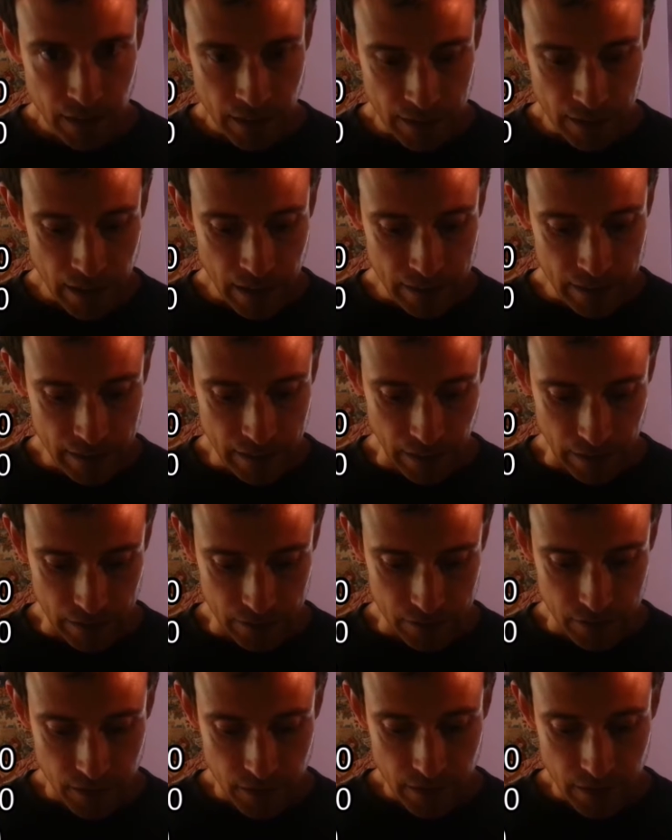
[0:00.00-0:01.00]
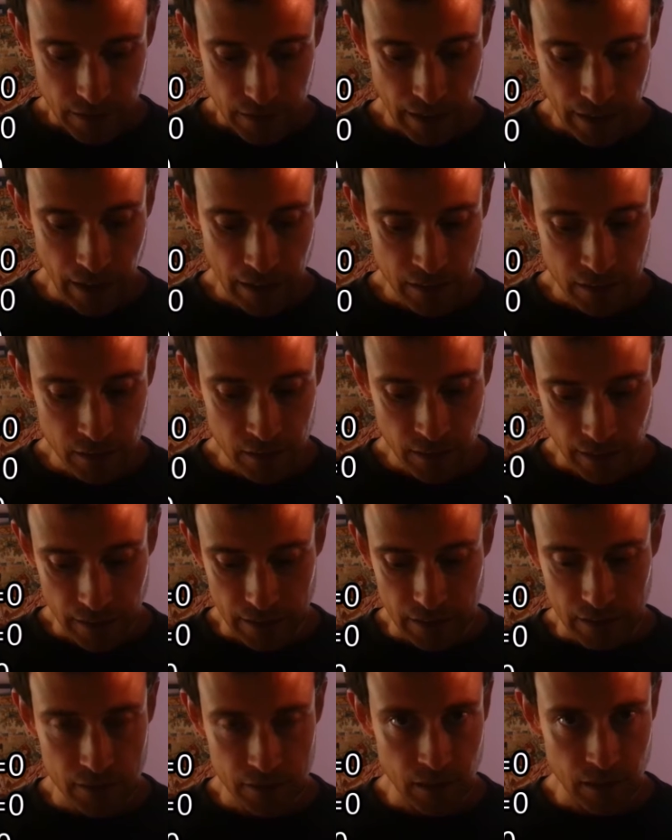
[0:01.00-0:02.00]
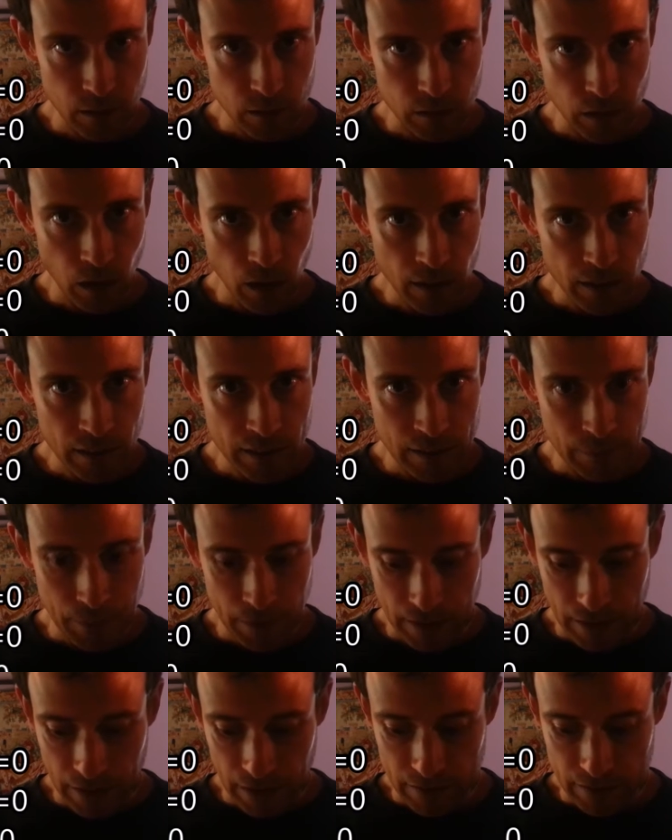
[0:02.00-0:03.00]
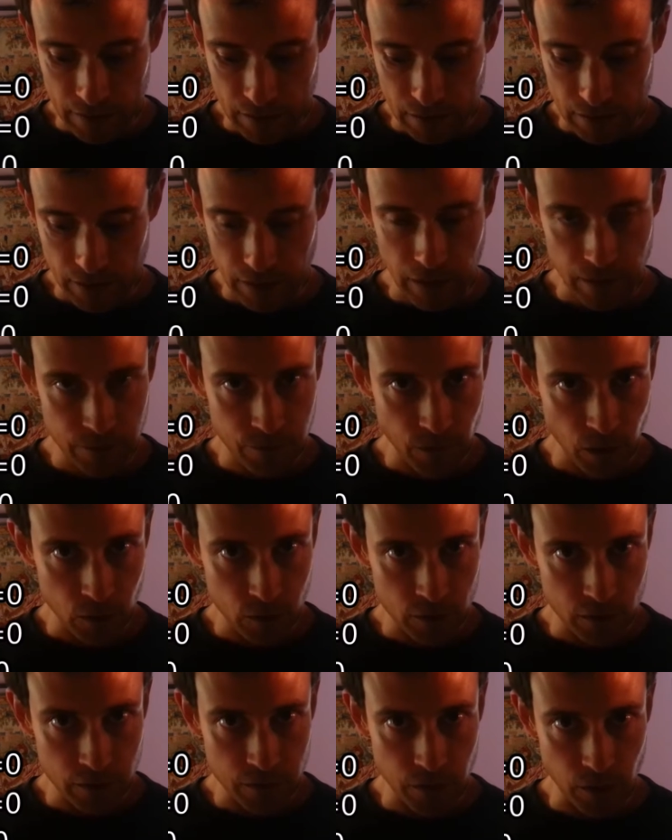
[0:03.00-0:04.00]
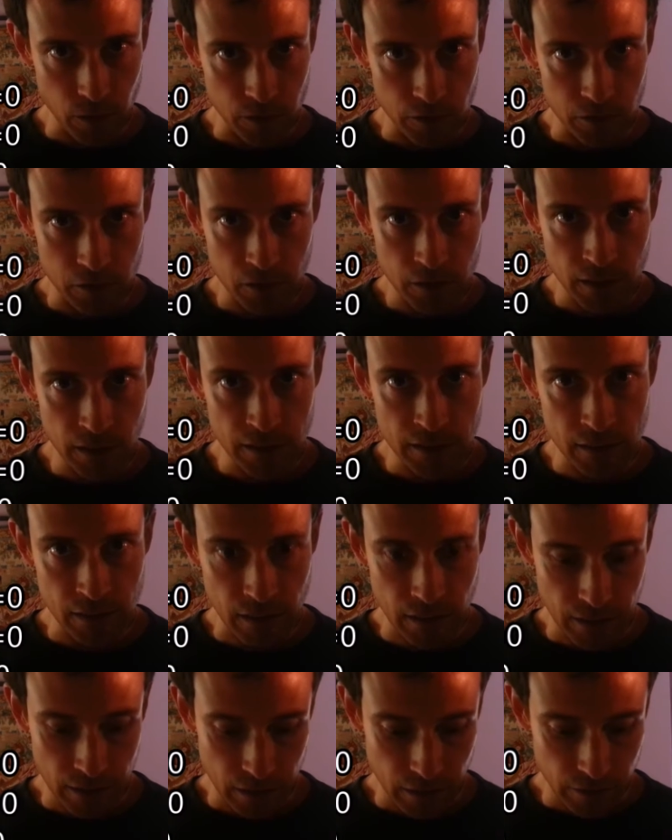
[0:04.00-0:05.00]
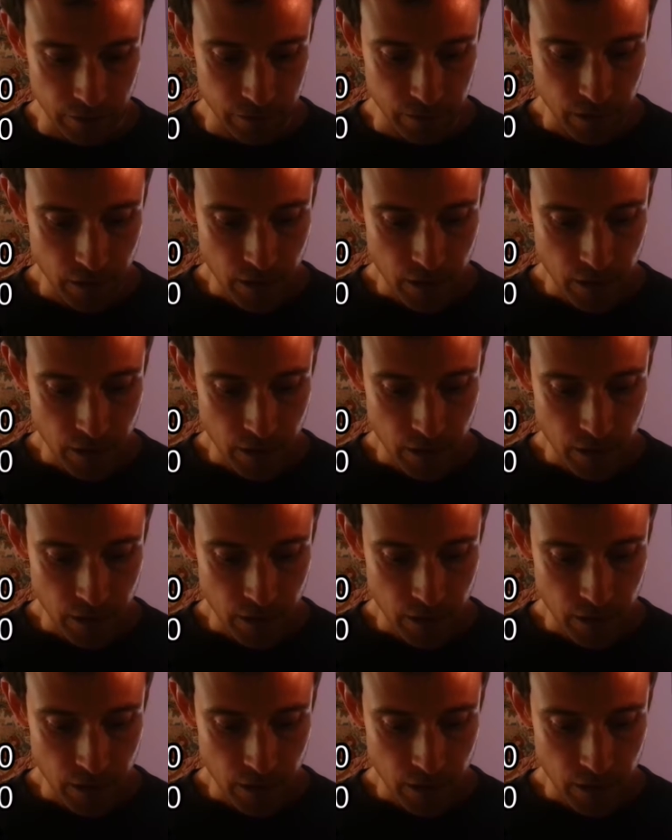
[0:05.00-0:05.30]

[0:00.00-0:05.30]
In any case, candidate A is still likely to be elected if voters vote strategically enough,